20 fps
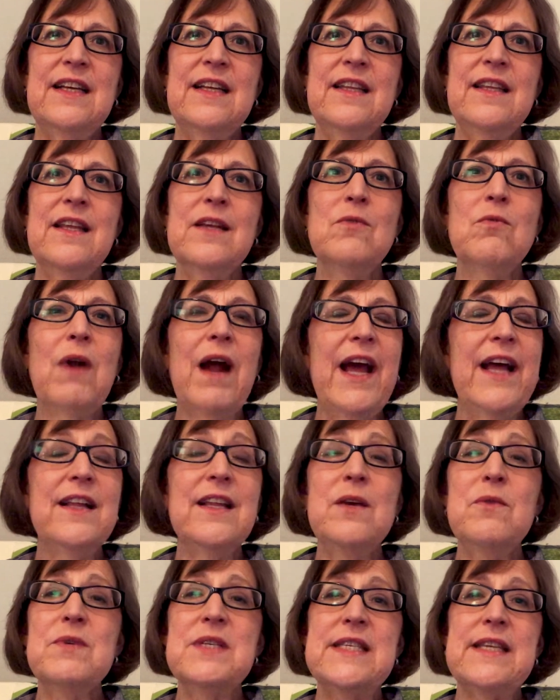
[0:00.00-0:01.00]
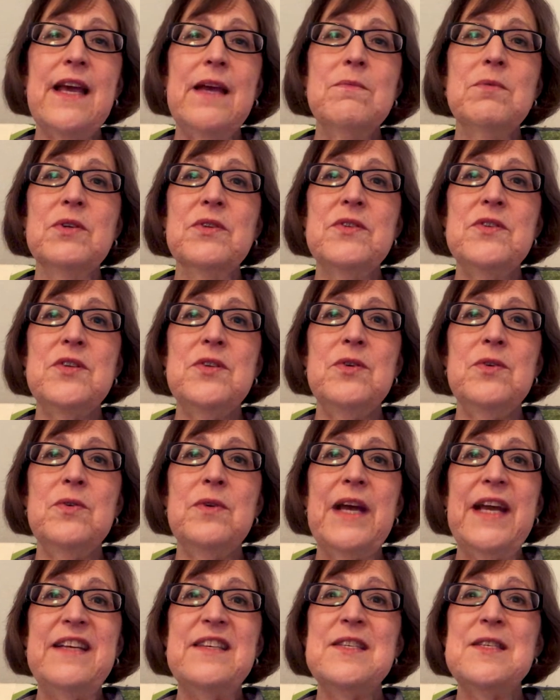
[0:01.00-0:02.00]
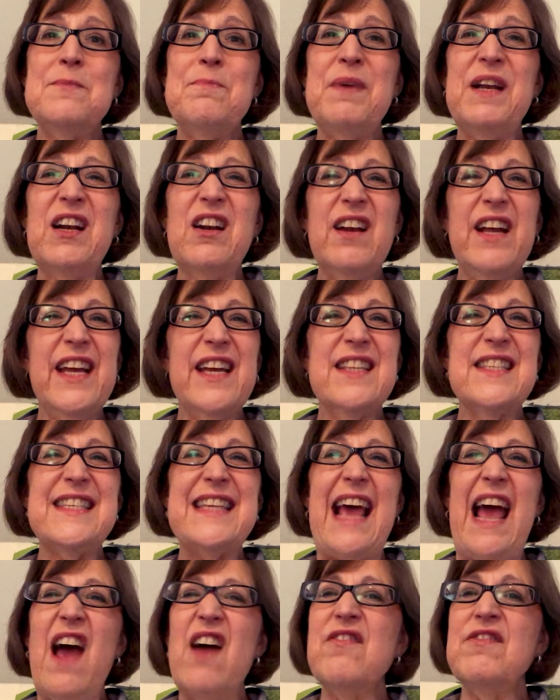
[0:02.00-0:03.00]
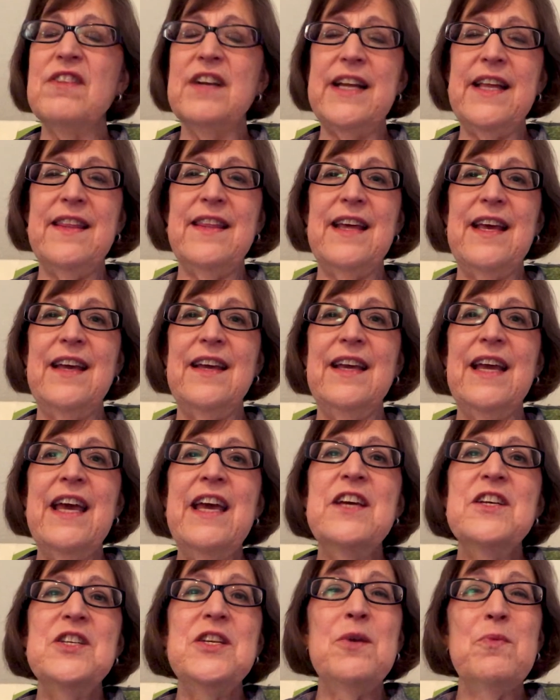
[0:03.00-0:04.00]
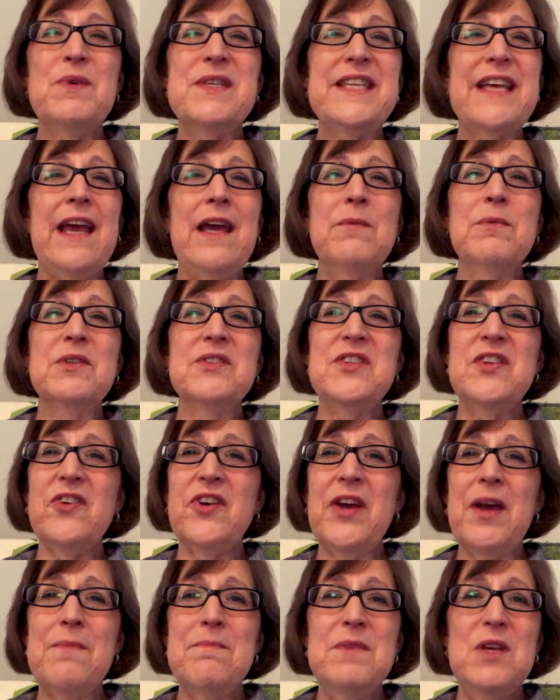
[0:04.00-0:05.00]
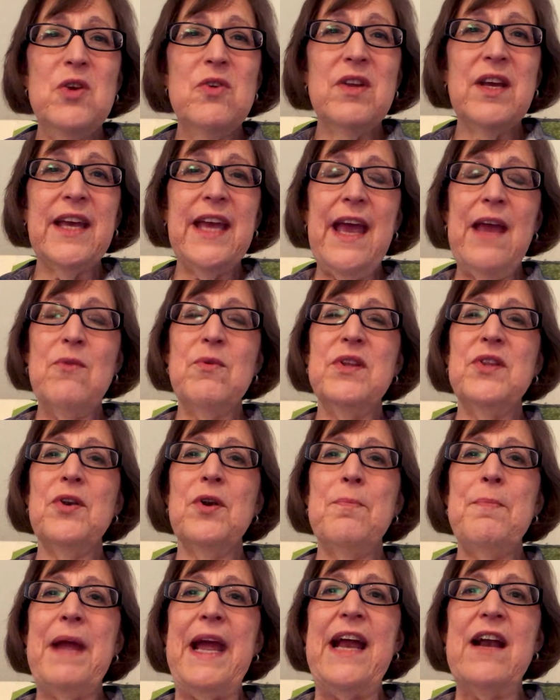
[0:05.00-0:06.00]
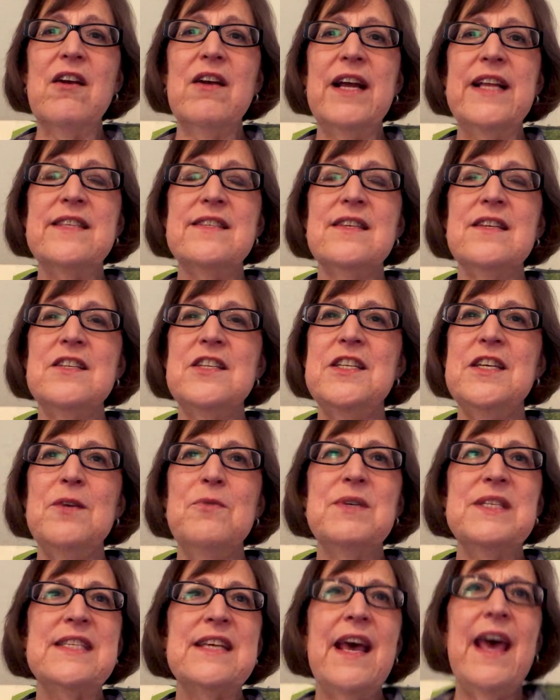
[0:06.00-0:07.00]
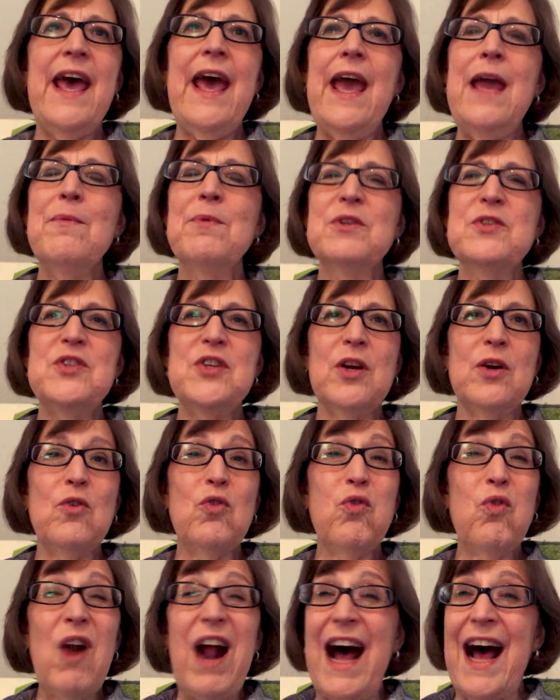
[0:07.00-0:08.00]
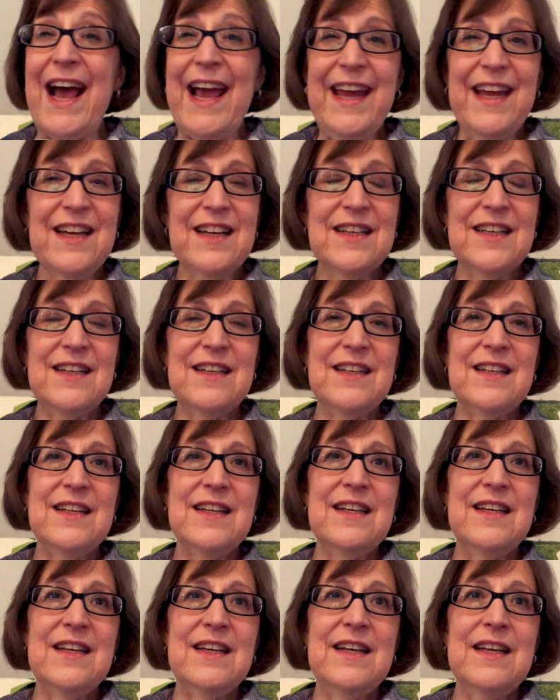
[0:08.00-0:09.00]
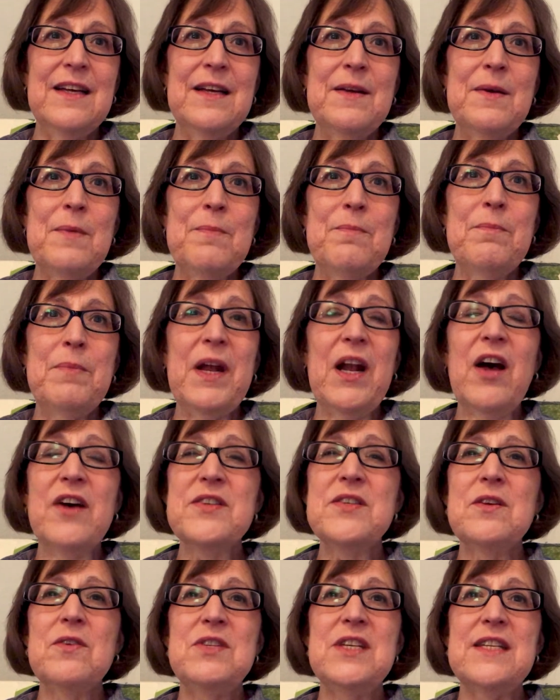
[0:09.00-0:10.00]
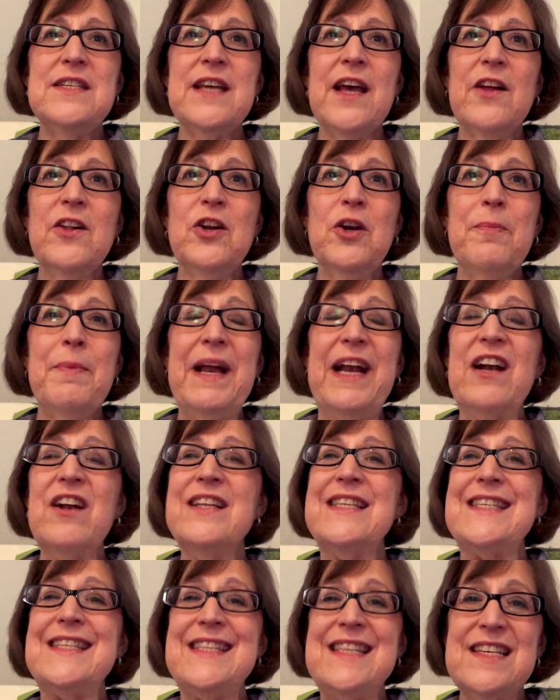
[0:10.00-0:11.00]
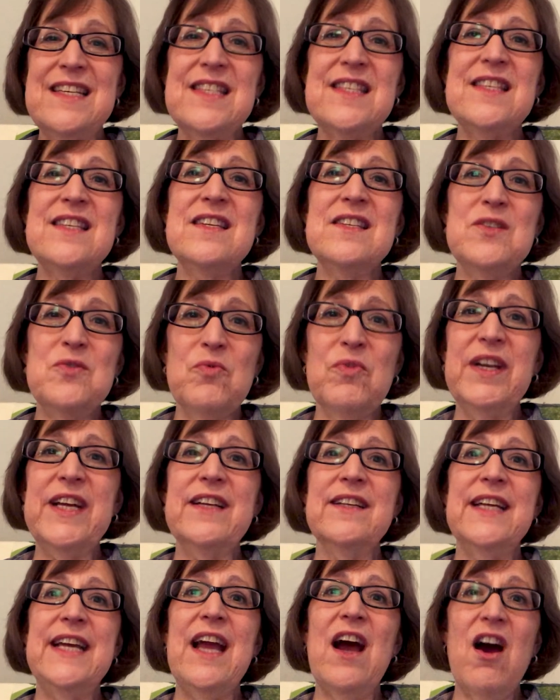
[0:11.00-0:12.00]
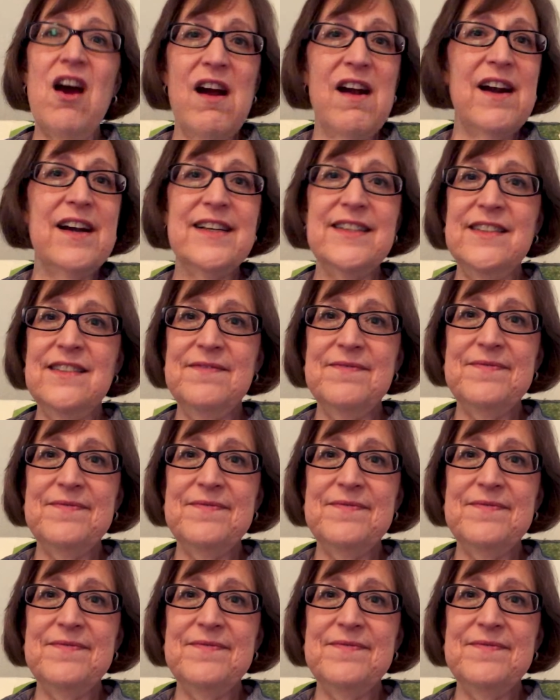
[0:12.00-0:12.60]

then Riley was able to experience everything. She was able to communicate with her parents and she was able to cry, but also to tell her parents, this is really hard.